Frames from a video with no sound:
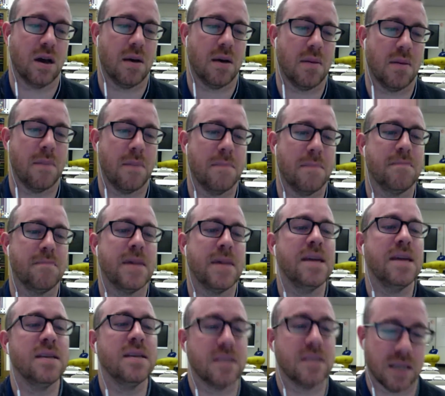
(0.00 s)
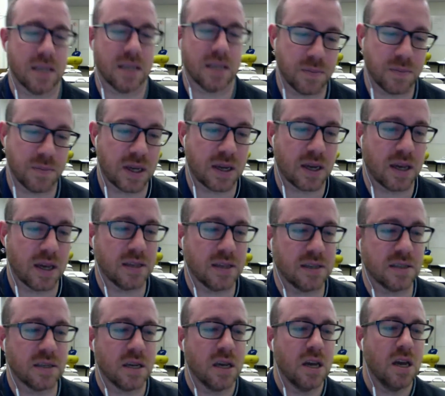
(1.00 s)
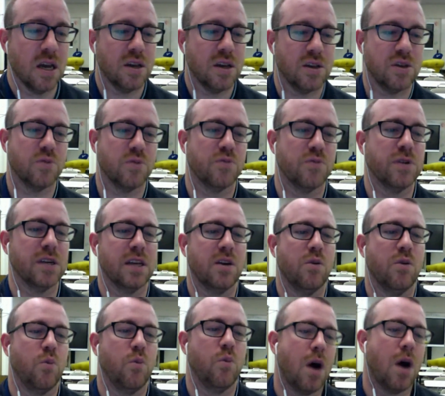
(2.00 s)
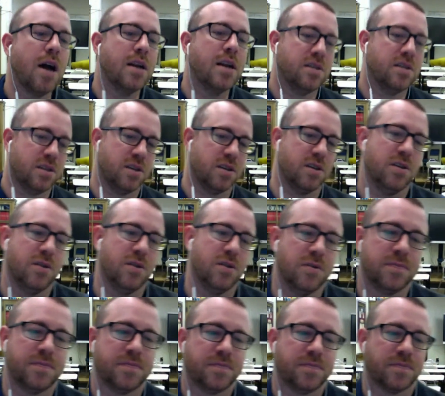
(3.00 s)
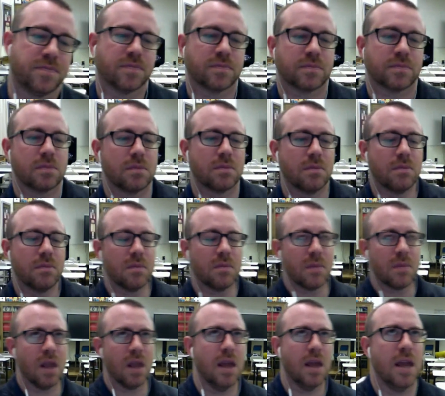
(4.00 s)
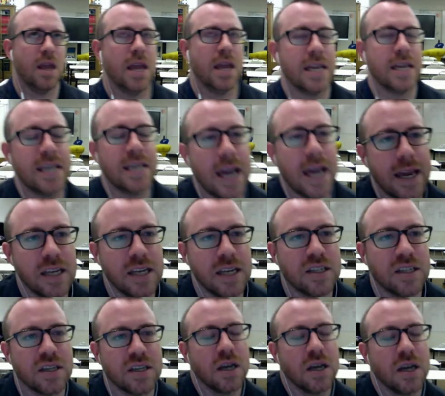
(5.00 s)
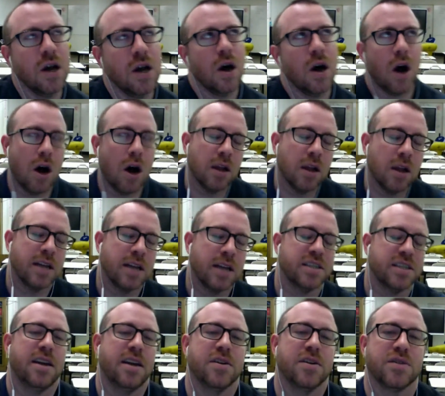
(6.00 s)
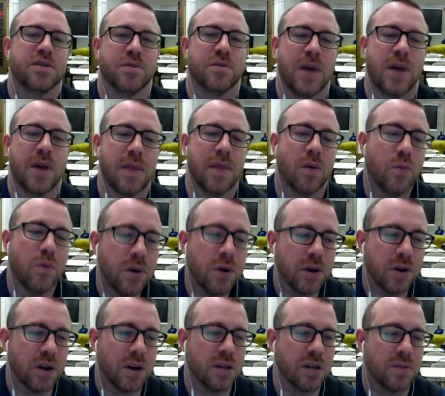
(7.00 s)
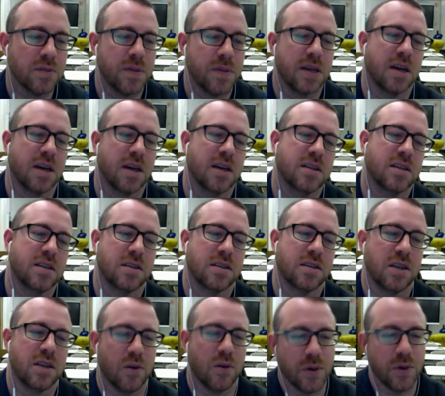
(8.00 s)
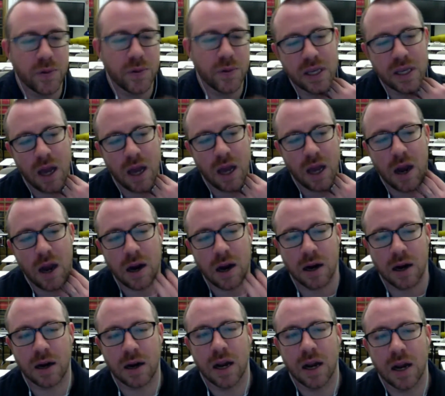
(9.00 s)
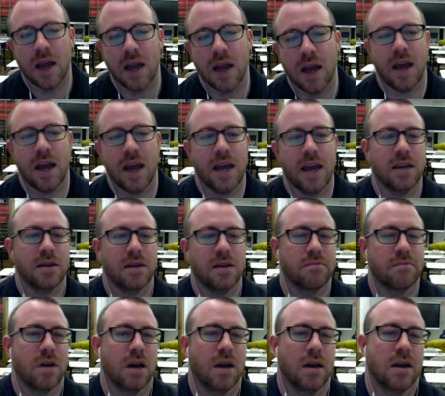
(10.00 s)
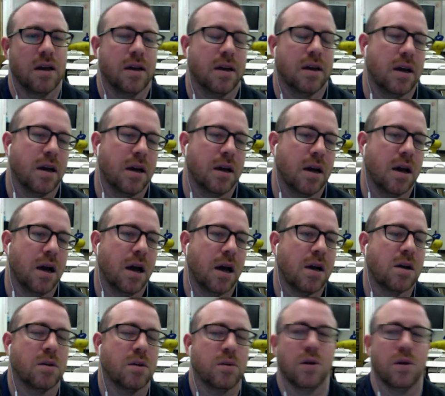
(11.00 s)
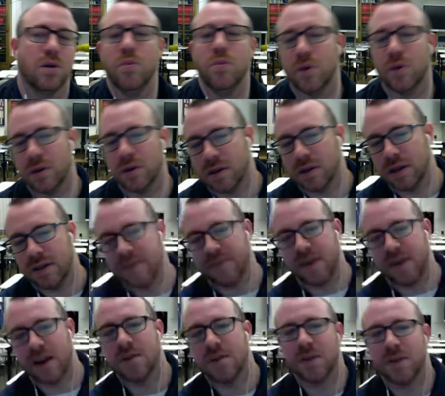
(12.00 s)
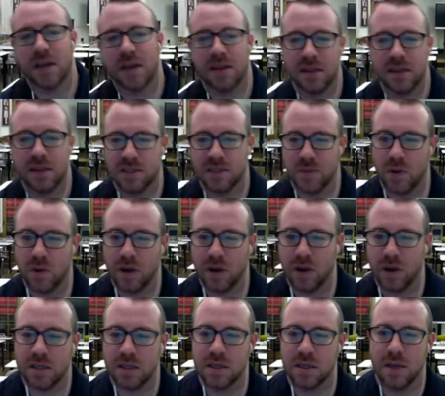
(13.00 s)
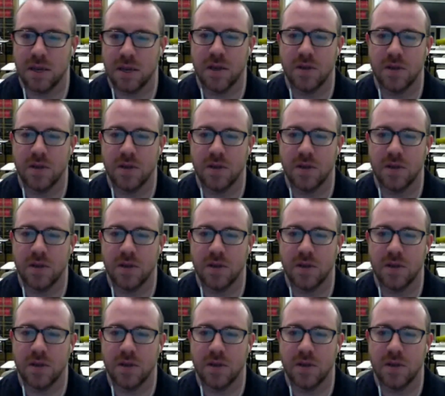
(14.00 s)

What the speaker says: amazing because you really want to engage all educators around the world because, you know, we really are a global environment at this point. I mean,